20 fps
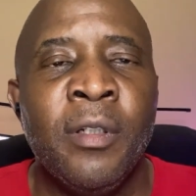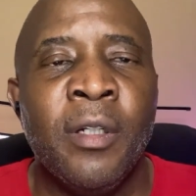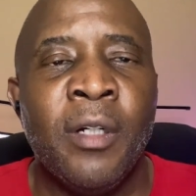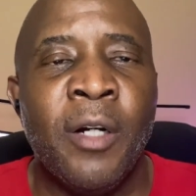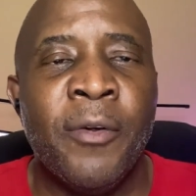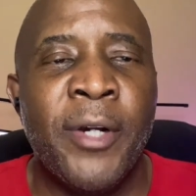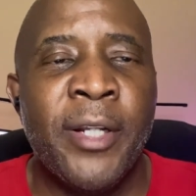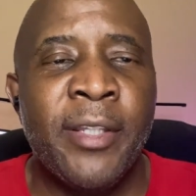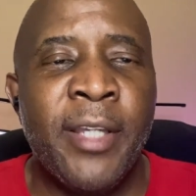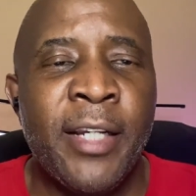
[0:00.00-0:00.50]

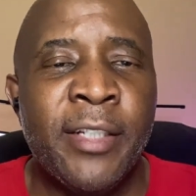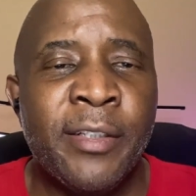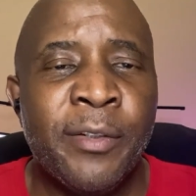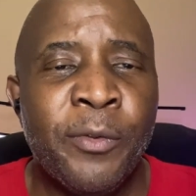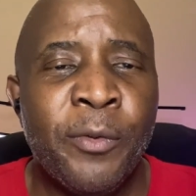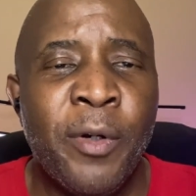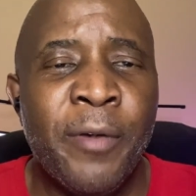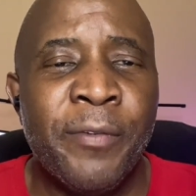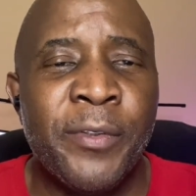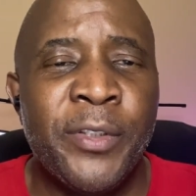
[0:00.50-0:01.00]
All right, thanks
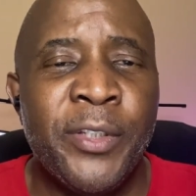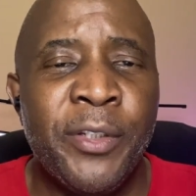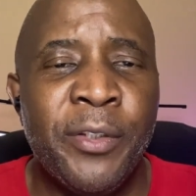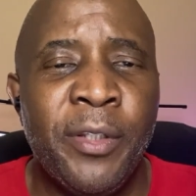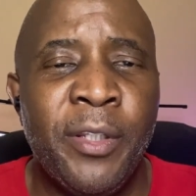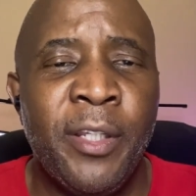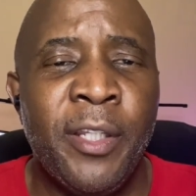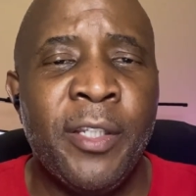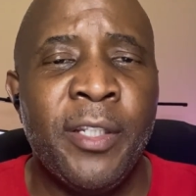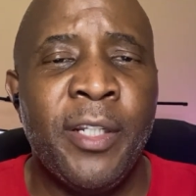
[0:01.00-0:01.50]
everyone for
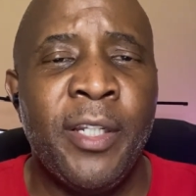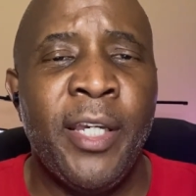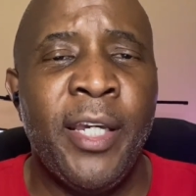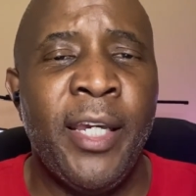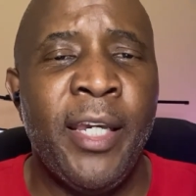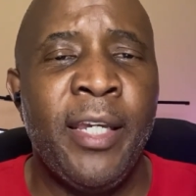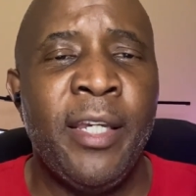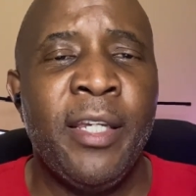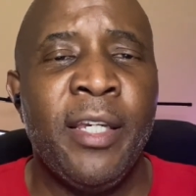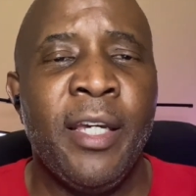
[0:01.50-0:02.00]
tuning in
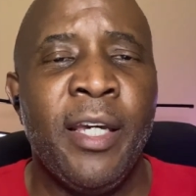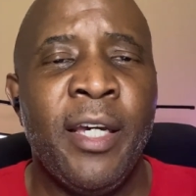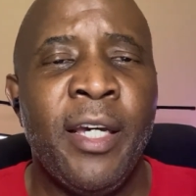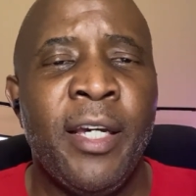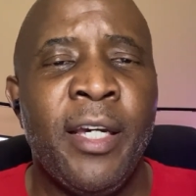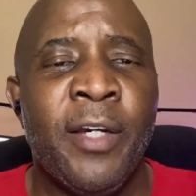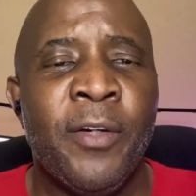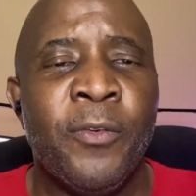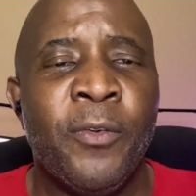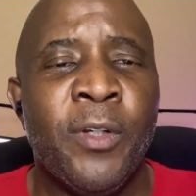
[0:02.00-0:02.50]
today.
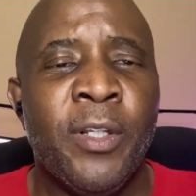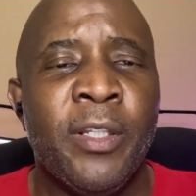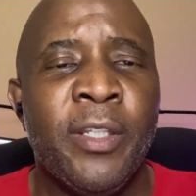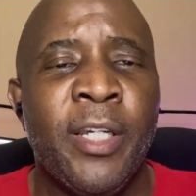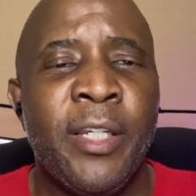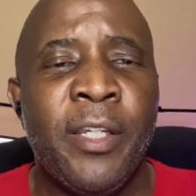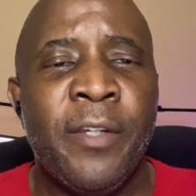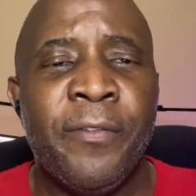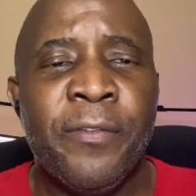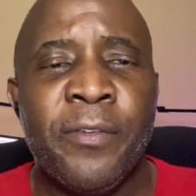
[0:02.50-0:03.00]
I want
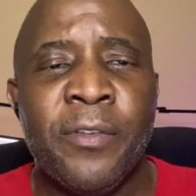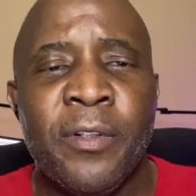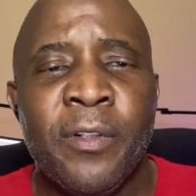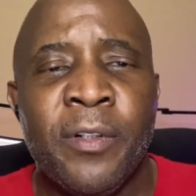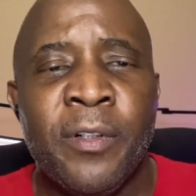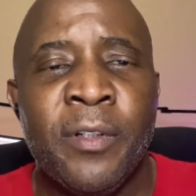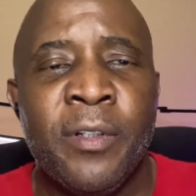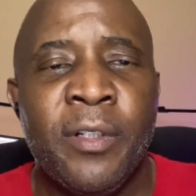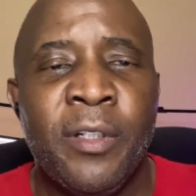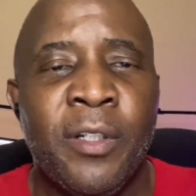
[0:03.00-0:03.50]
to thank you
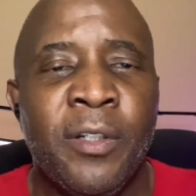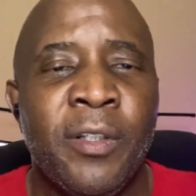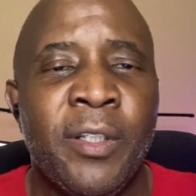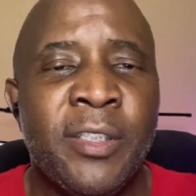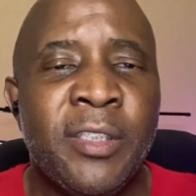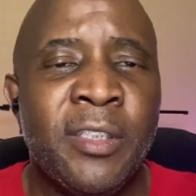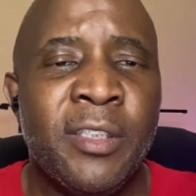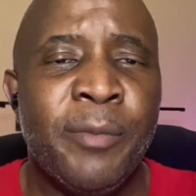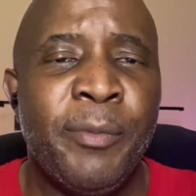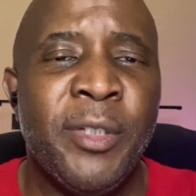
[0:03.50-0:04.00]
for
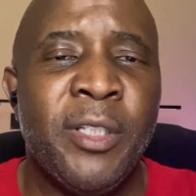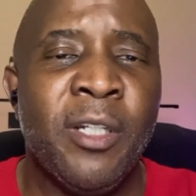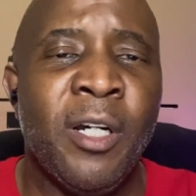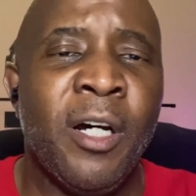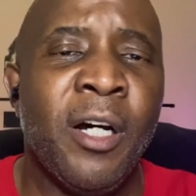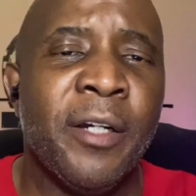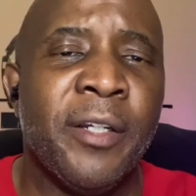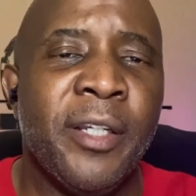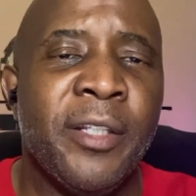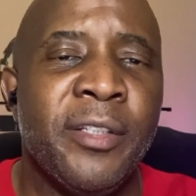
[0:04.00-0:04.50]
listening to me
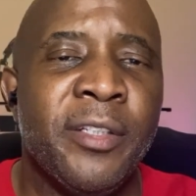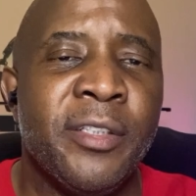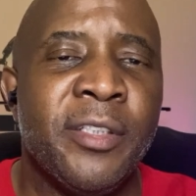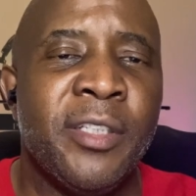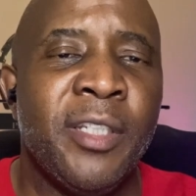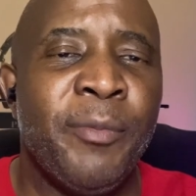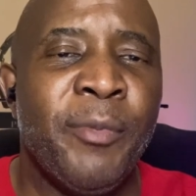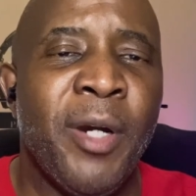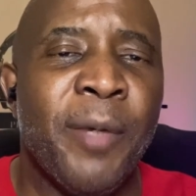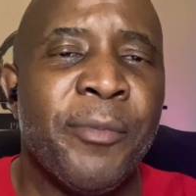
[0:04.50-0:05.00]
talk and
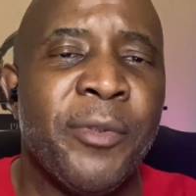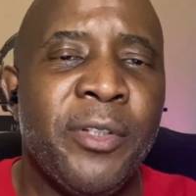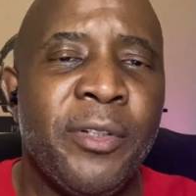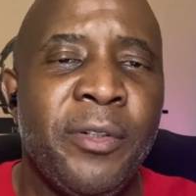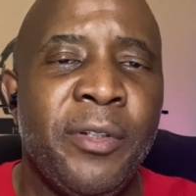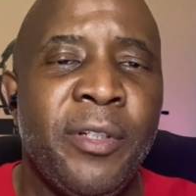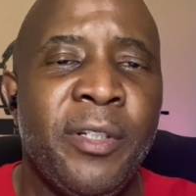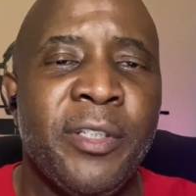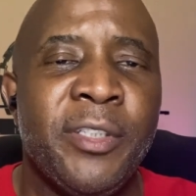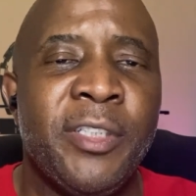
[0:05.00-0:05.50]
just give me an
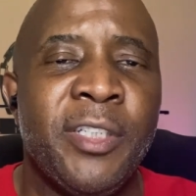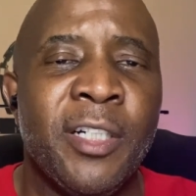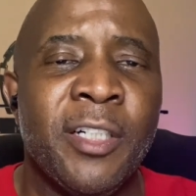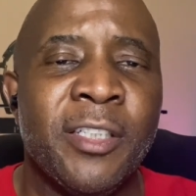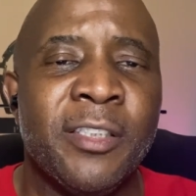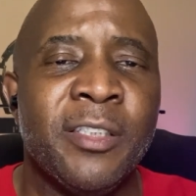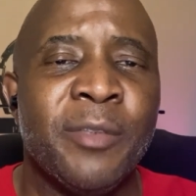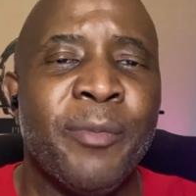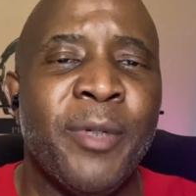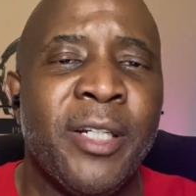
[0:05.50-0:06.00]
opportunity to
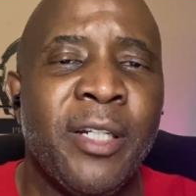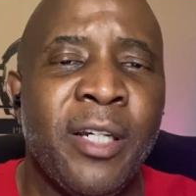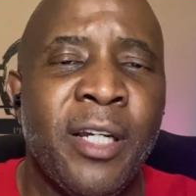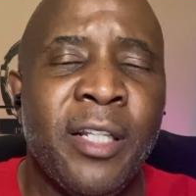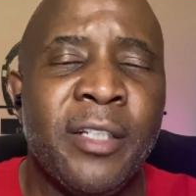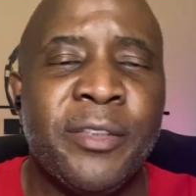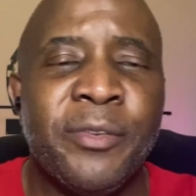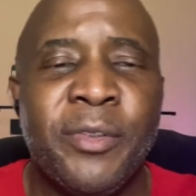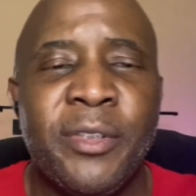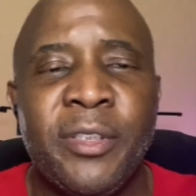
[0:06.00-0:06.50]
share some of my
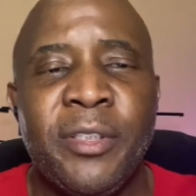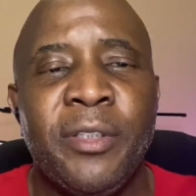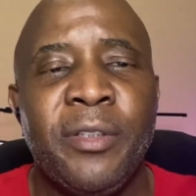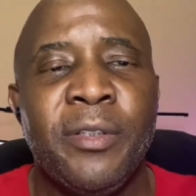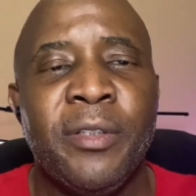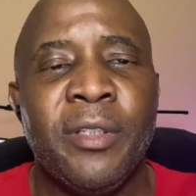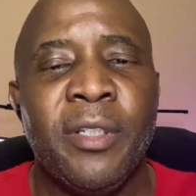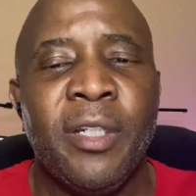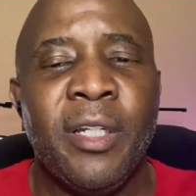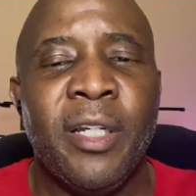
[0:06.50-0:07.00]
knowledge with
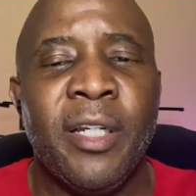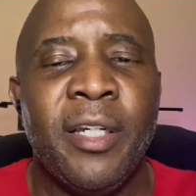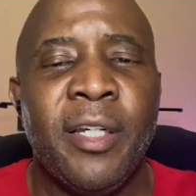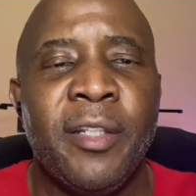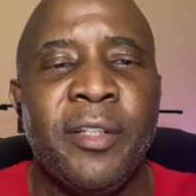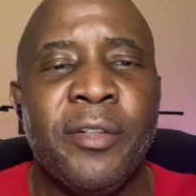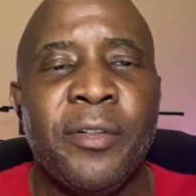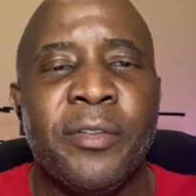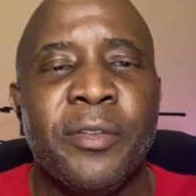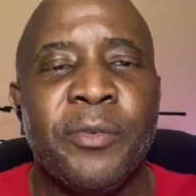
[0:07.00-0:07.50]
you
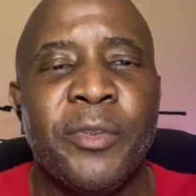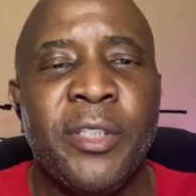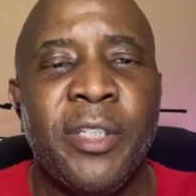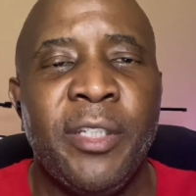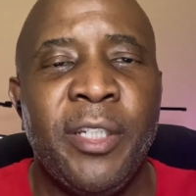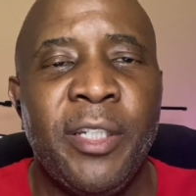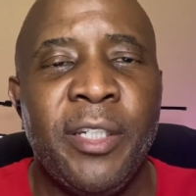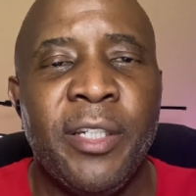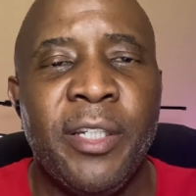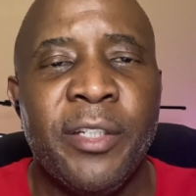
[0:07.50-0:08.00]
in terms of what
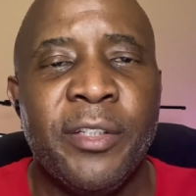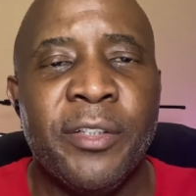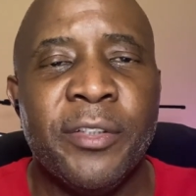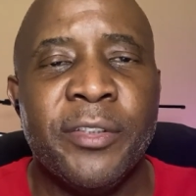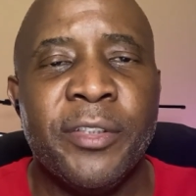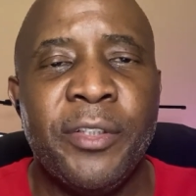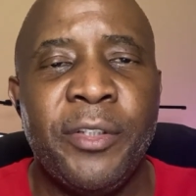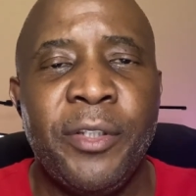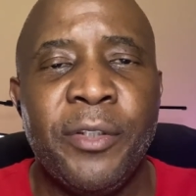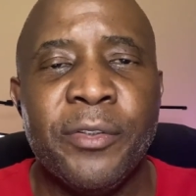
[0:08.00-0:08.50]
you need to get your
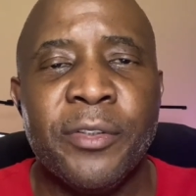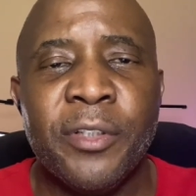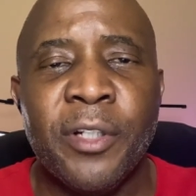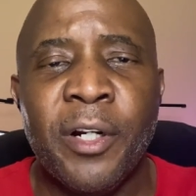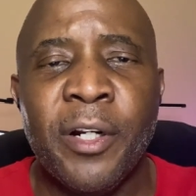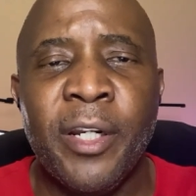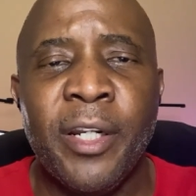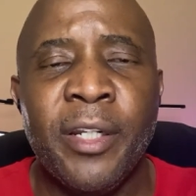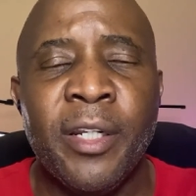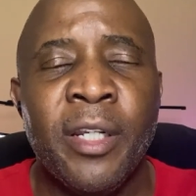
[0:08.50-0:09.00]
studio
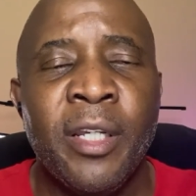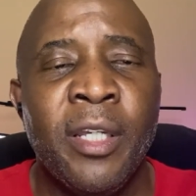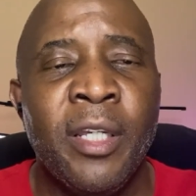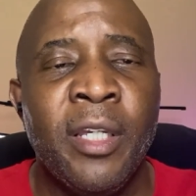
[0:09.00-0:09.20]
started.